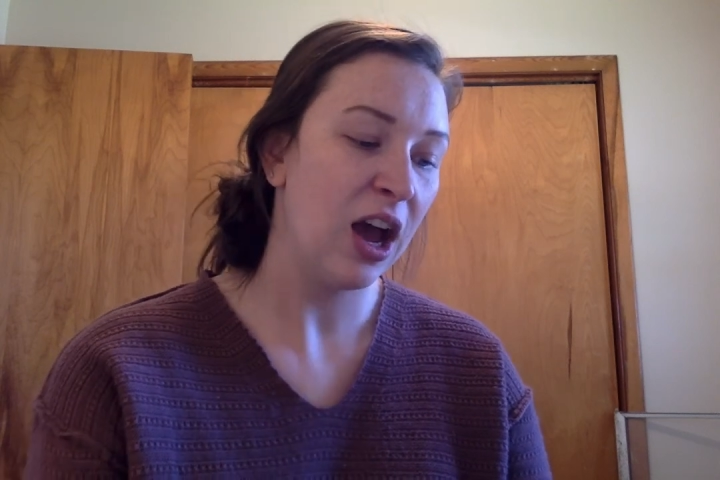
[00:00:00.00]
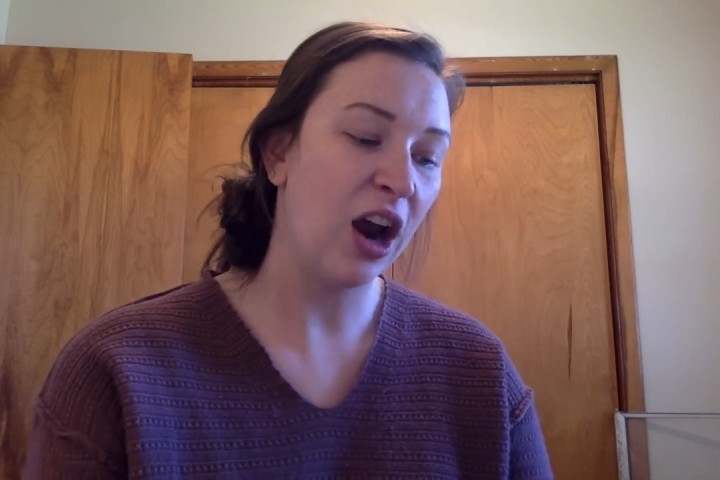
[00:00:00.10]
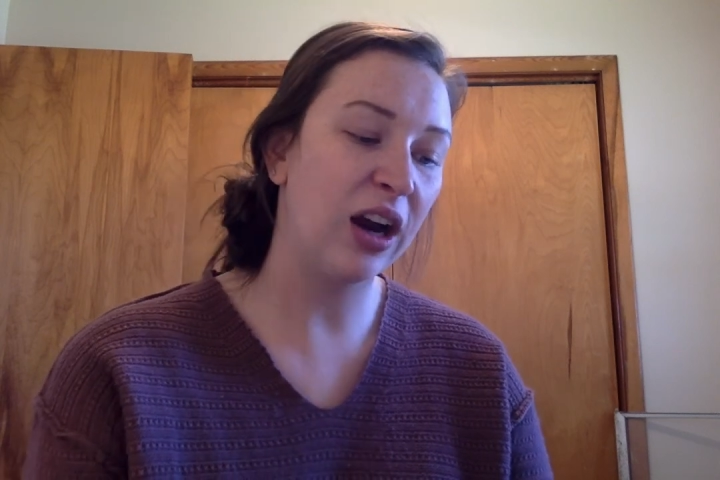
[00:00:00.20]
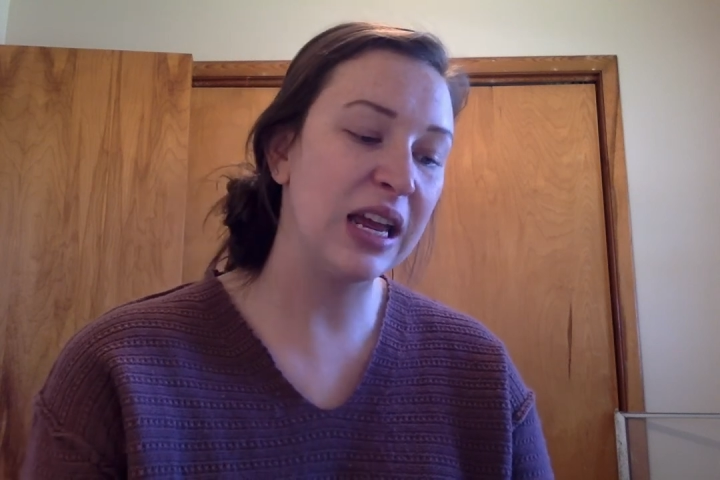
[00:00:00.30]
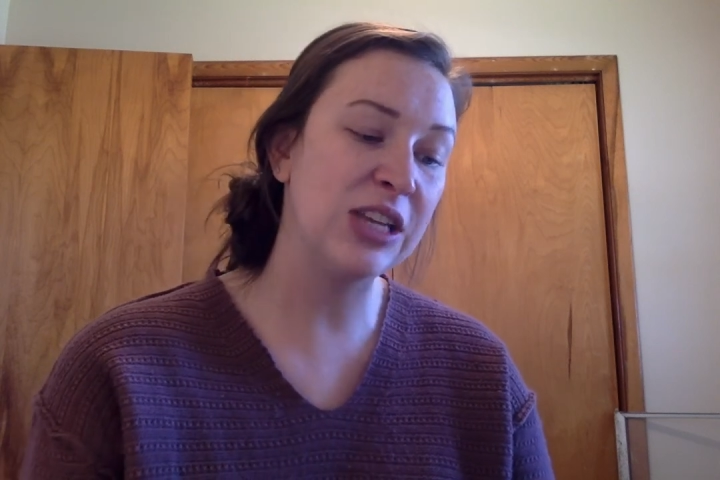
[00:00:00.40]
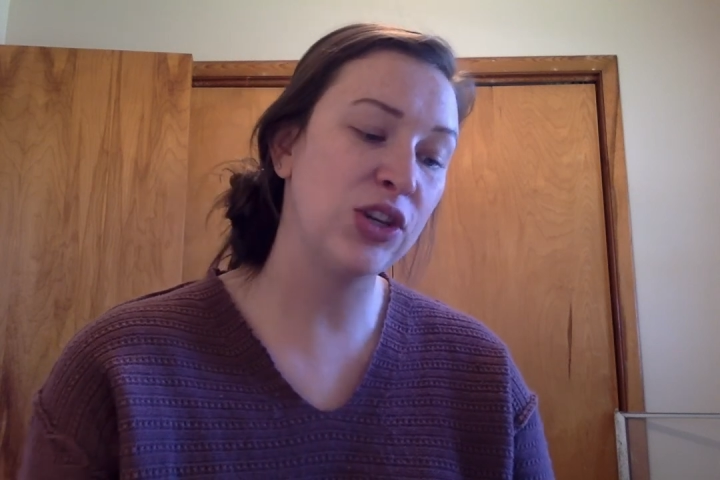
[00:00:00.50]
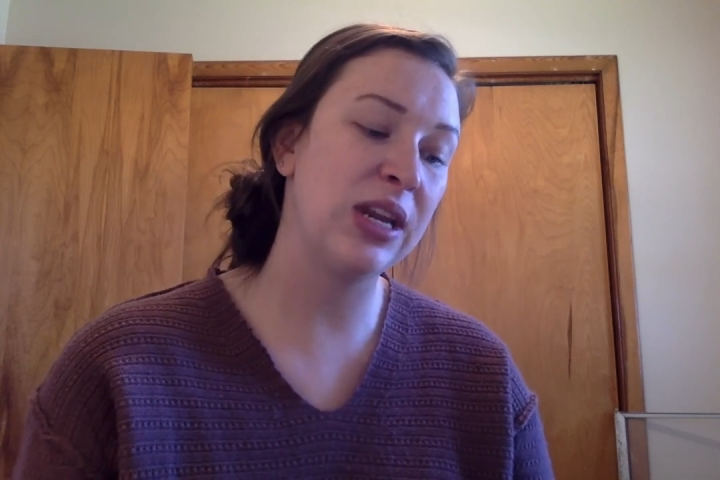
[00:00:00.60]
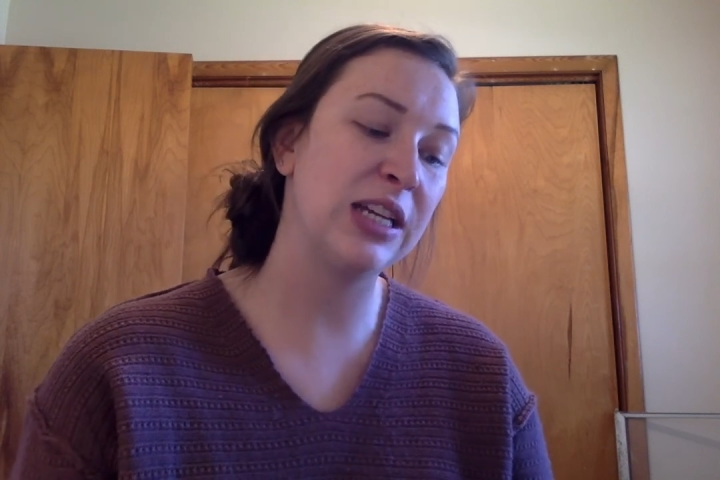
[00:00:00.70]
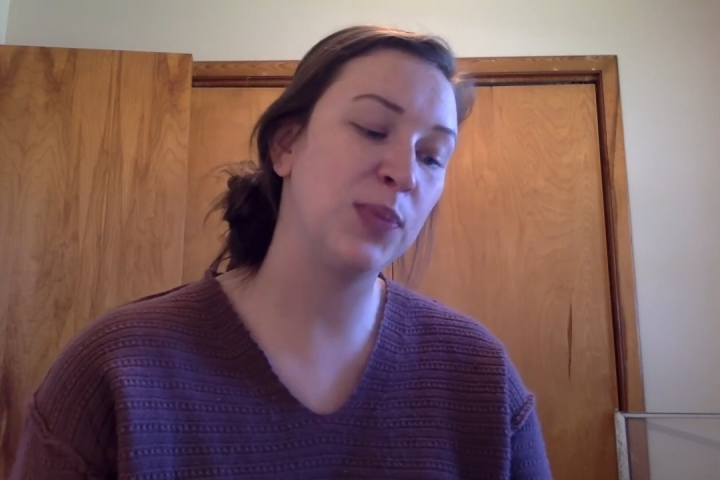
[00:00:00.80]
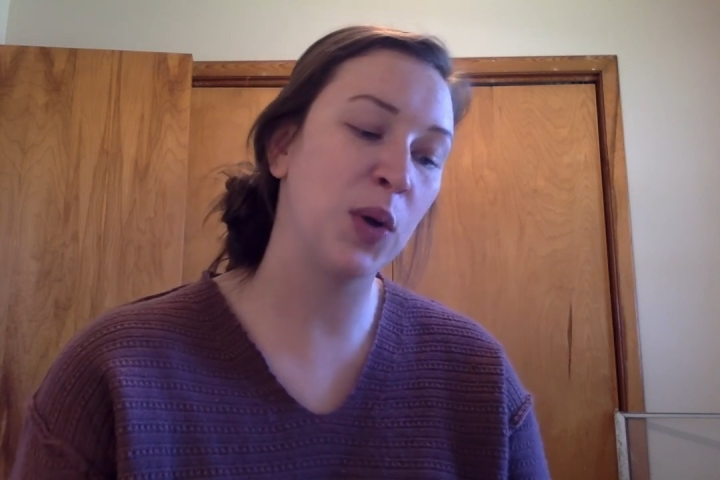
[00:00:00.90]
Our engine
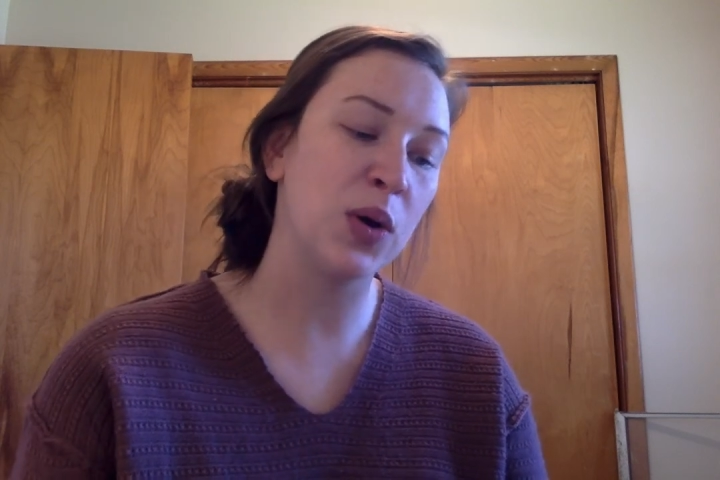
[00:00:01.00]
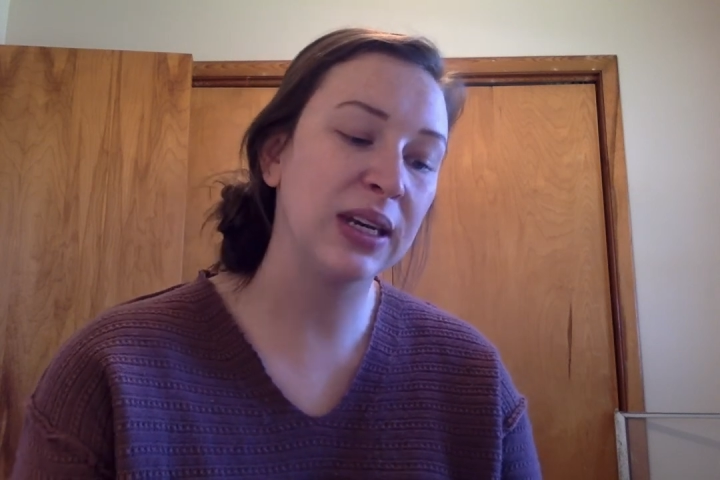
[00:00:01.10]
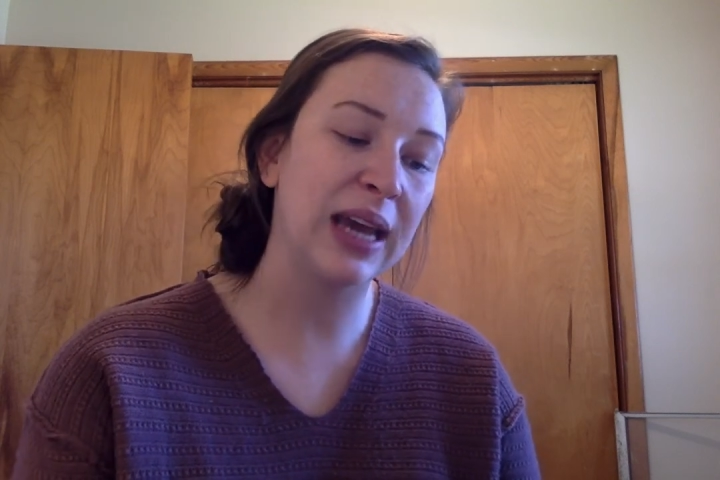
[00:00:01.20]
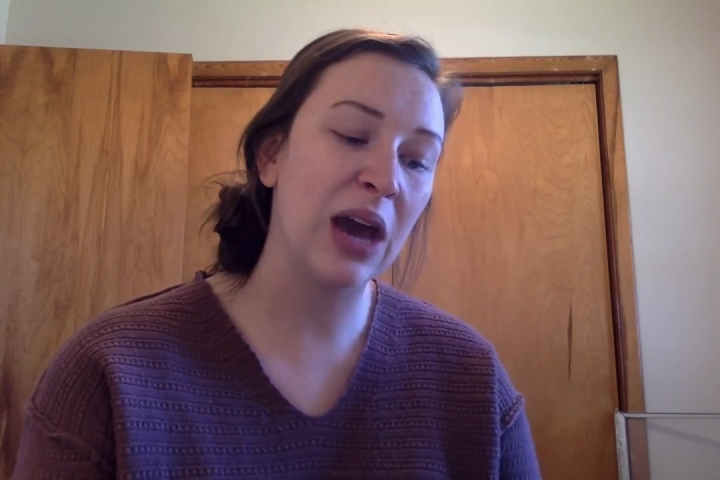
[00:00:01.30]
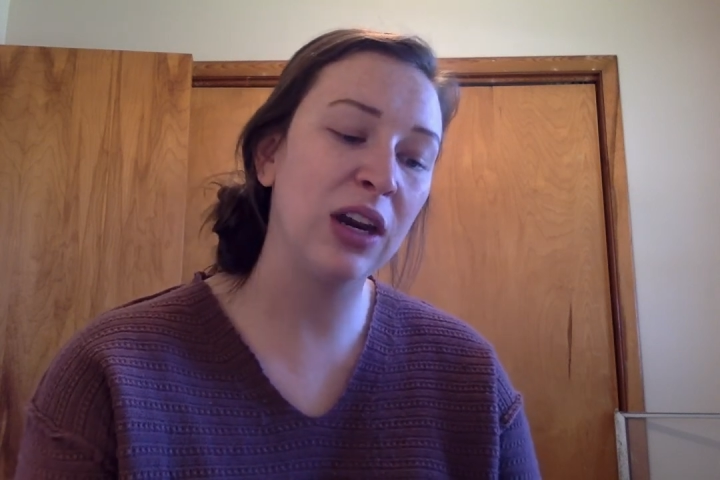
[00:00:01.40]
has broken down,